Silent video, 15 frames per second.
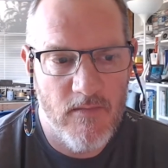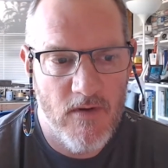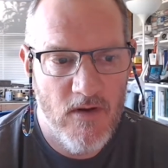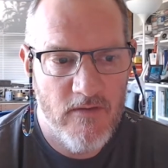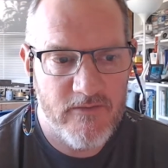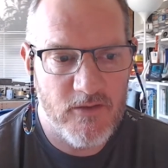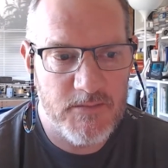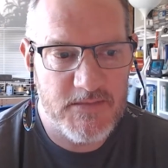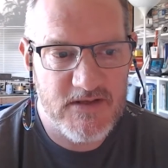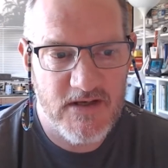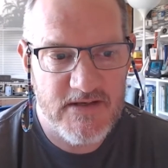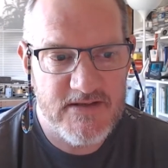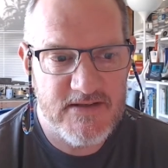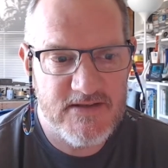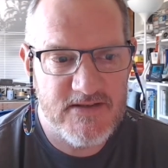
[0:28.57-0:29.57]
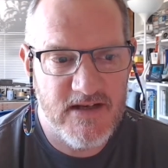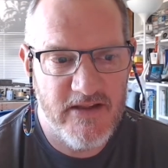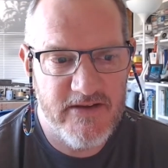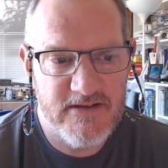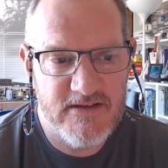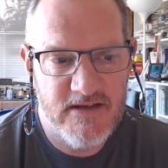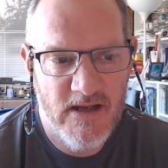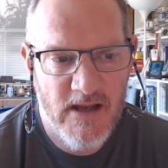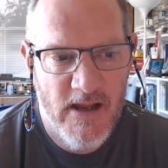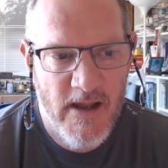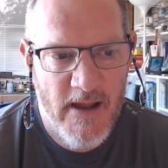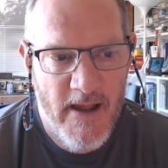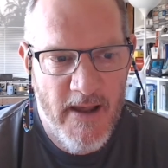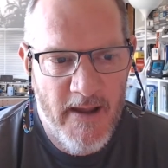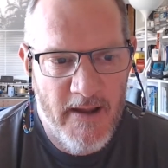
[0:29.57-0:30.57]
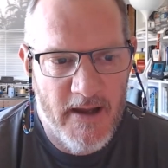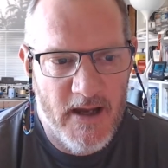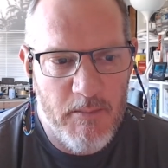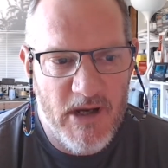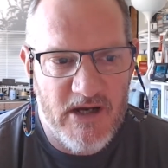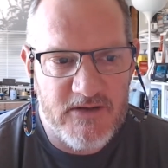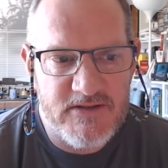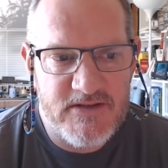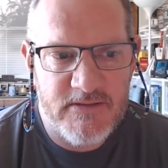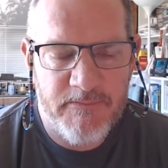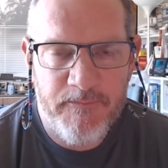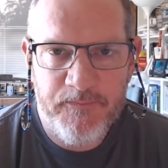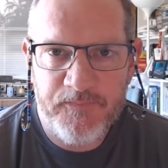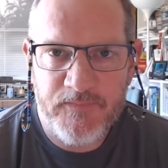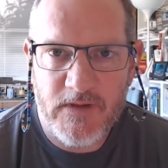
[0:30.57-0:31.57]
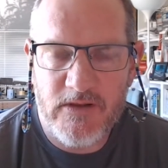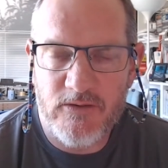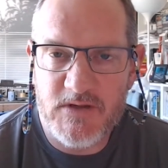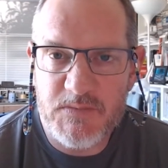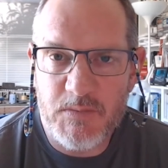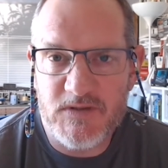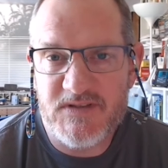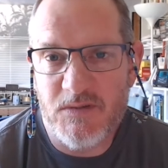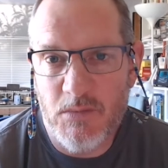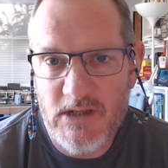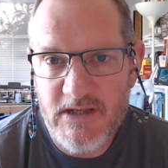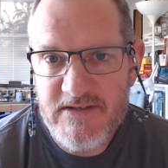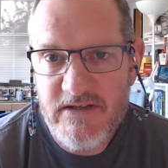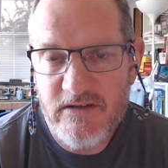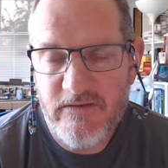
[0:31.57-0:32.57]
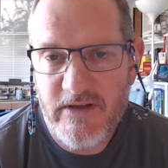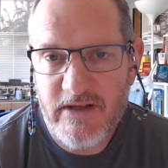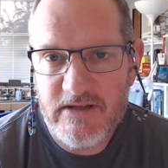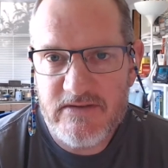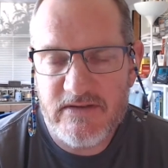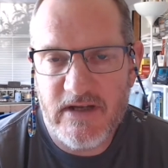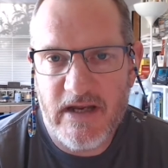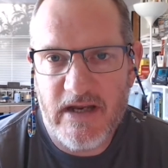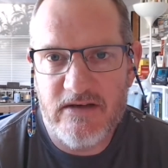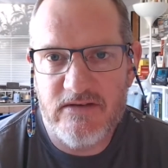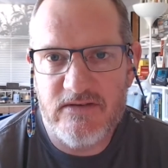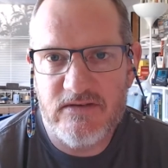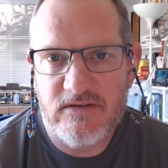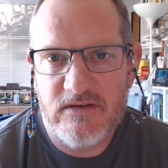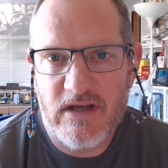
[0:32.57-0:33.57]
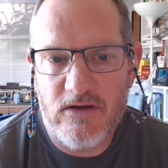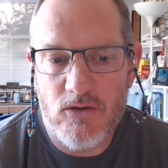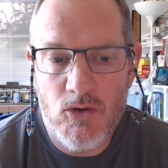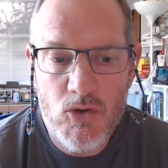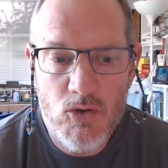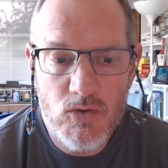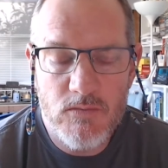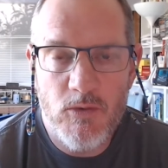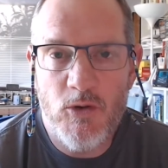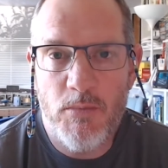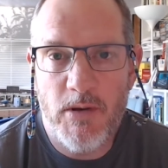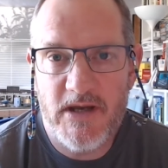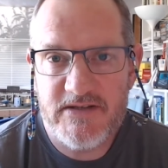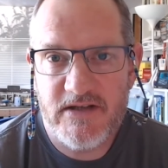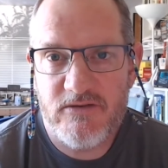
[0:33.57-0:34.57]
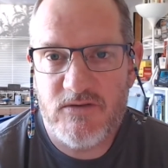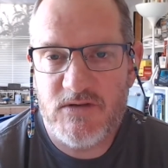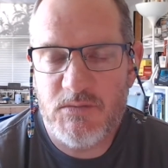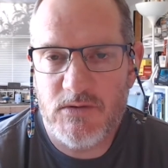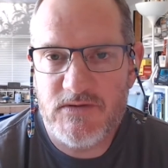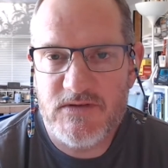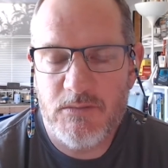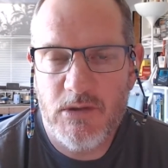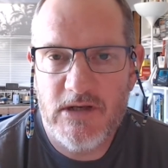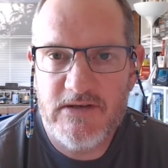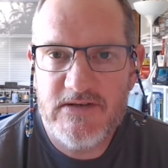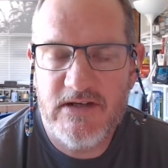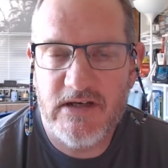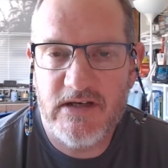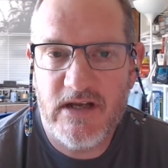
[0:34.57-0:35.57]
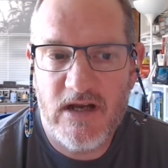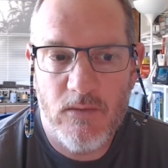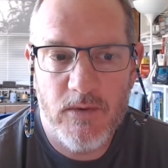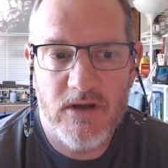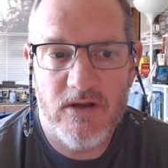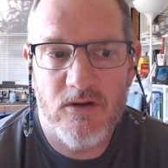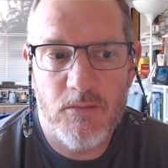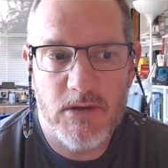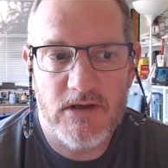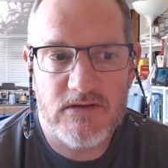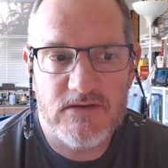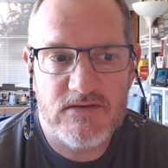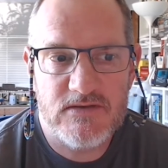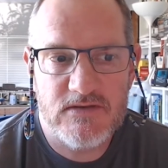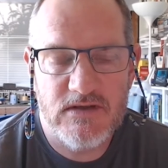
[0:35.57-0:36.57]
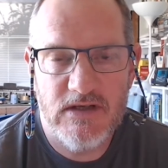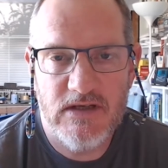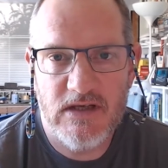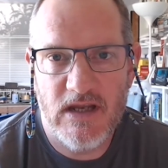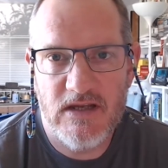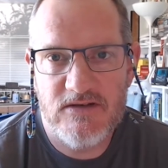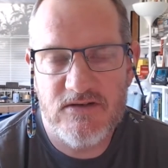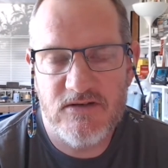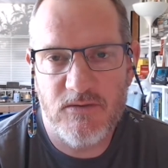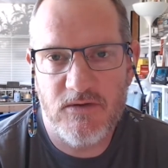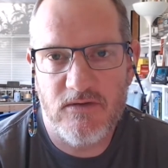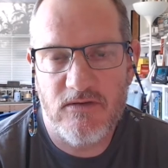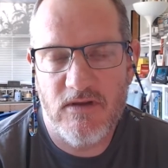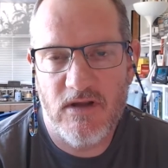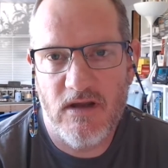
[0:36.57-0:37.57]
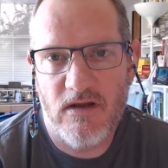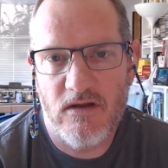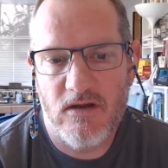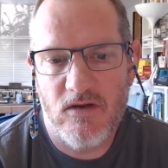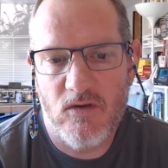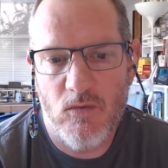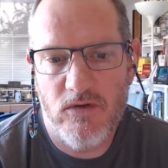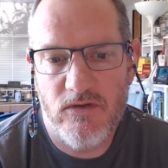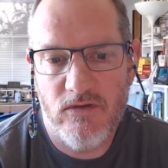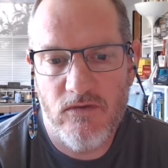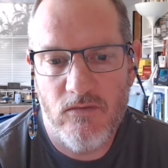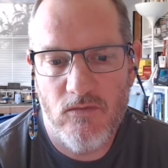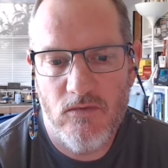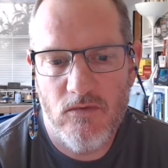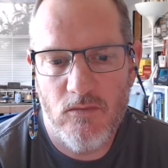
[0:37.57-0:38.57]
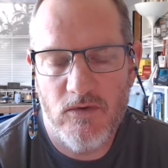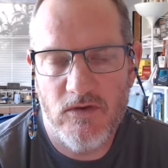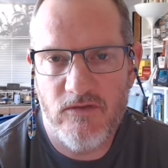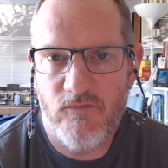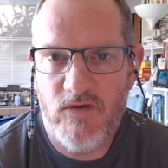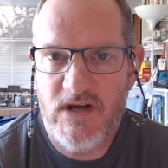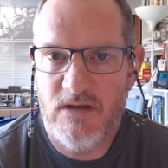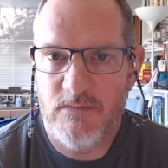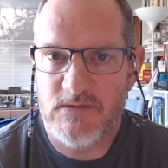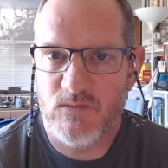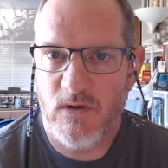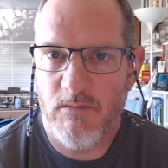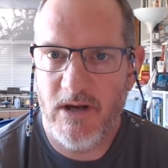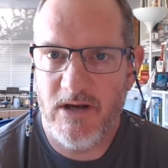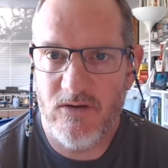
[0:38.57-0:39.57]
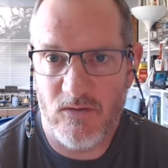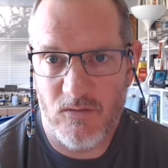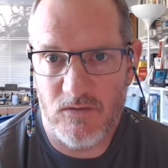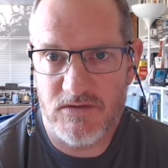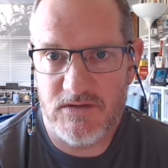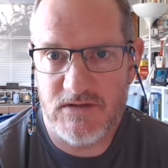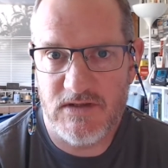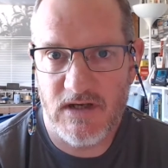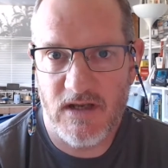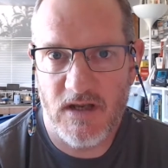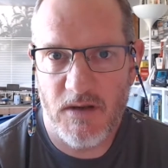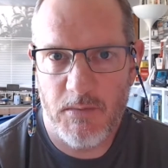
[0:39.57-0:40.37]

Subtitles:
from scientists and others about the responsibility of that and who bears that responsibility, and how we go about engaging with freedoms we may not want to take up.